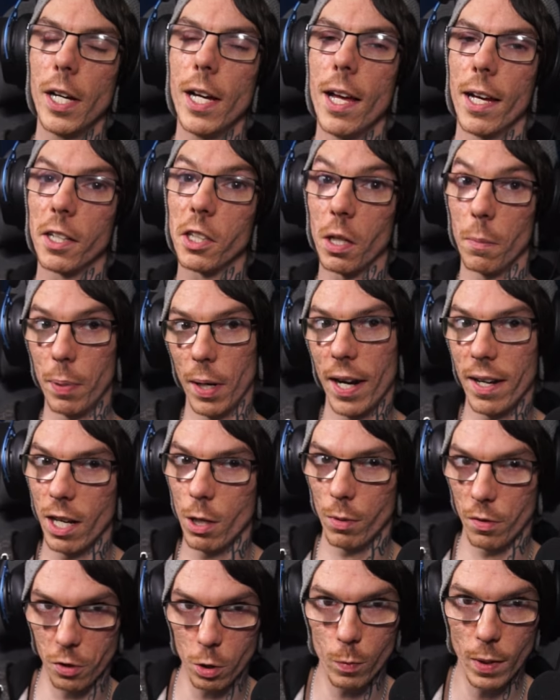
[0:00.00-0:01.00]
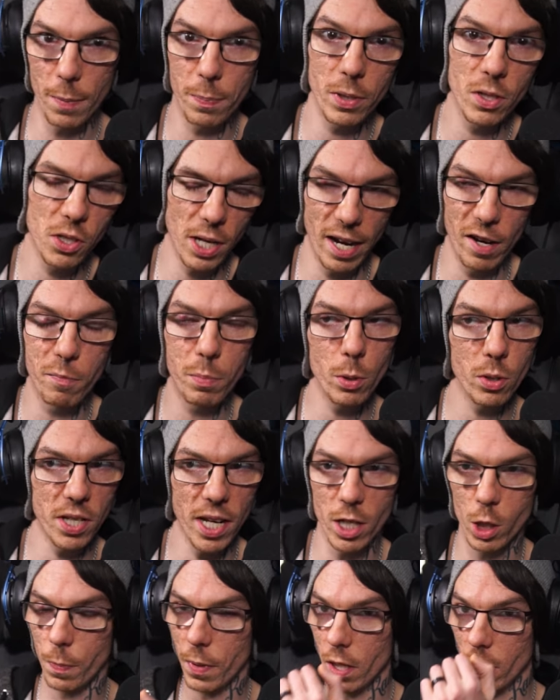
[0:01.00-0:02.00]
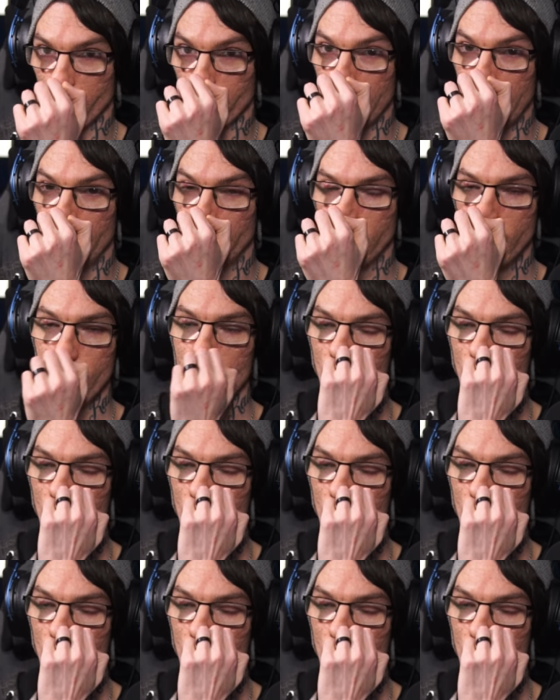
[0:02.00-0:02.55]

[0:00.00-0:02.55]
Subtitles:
and combine it with your weapons that have boost HP as well,